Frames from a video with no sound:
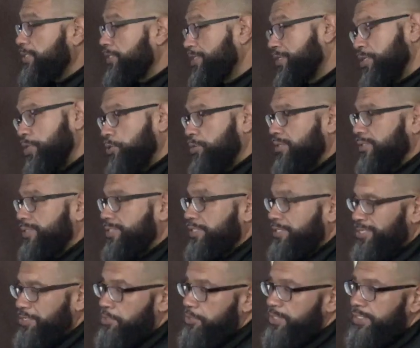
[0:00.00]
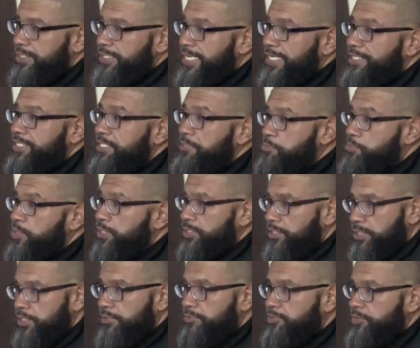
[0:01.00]
eat the yolk. The yolk is actually
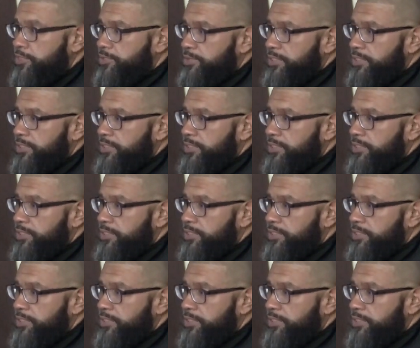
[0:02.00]
what's good for